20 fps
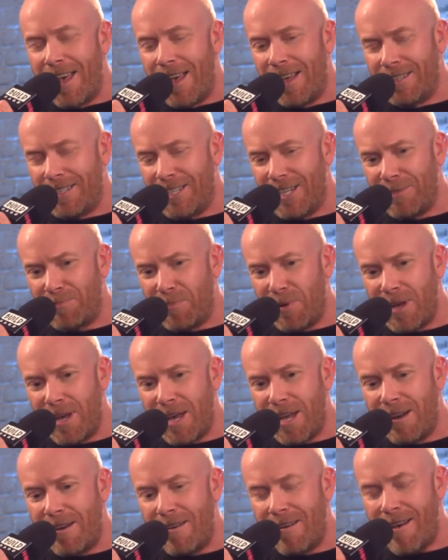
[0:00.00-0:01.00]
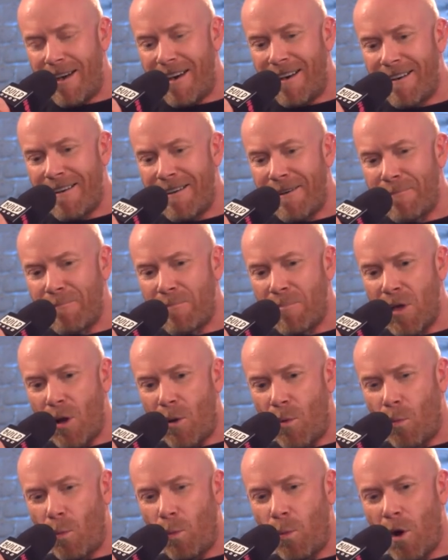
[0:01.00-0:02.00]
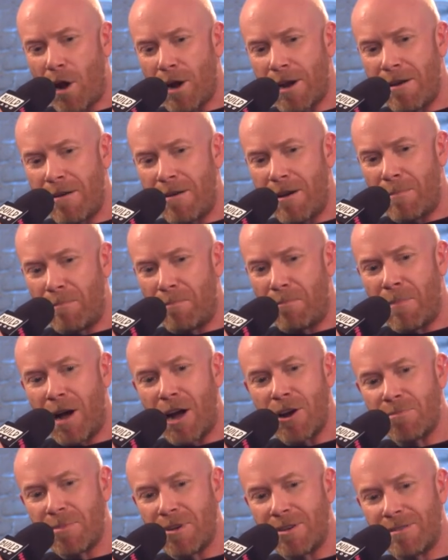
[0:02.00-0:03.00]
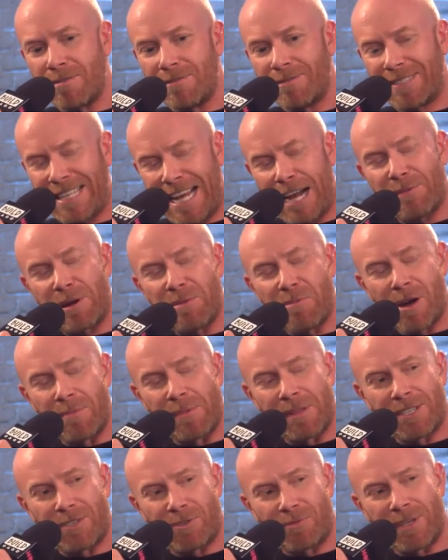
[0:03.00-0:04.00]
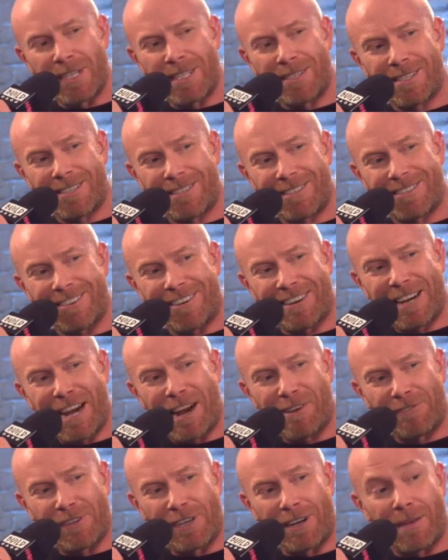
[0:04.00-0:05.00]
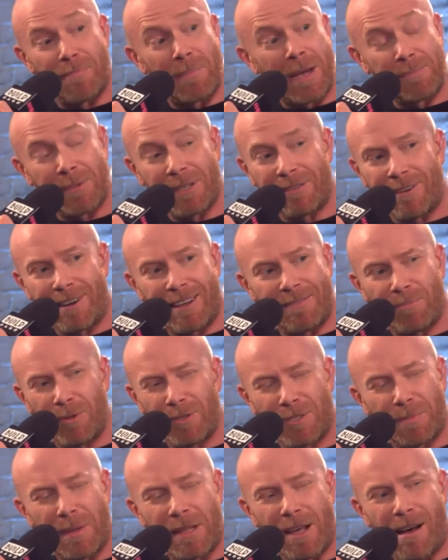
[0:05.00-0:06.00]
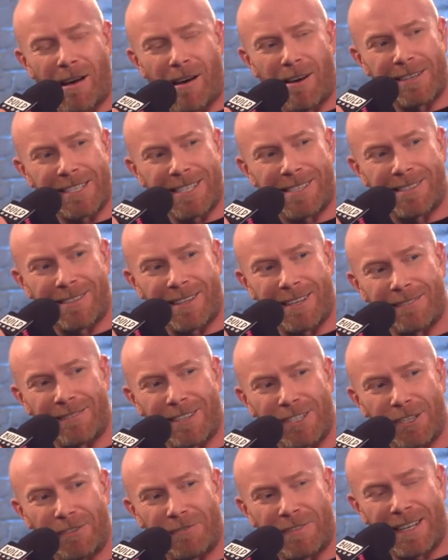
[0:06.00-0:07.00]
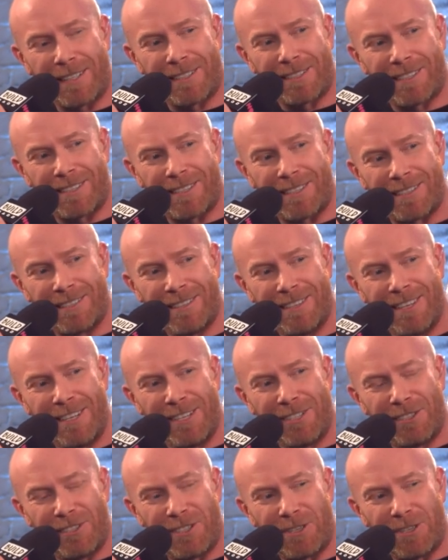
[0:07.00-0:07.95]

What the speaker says: Has there been one moment, TOWIE moment, that's really stuck out for you? Like, maybe, like, what's been the hardest thing that you've had to do?